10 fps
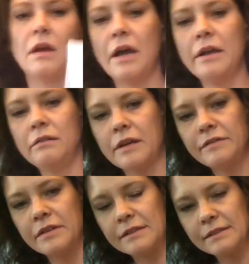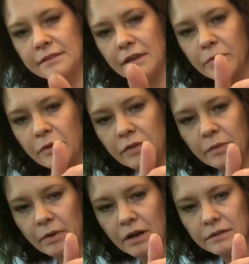I left the seam of the
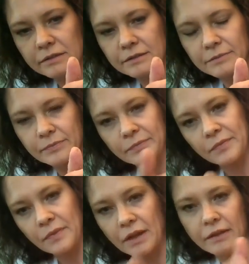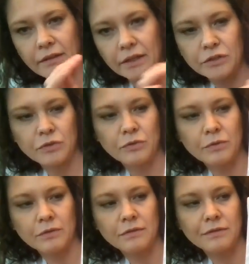box. I like
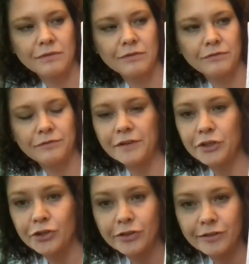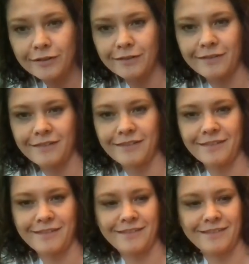to feature
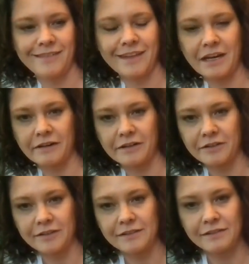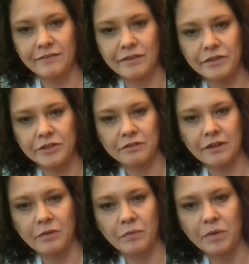the characteristics of the original
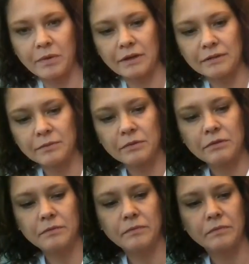item when possible.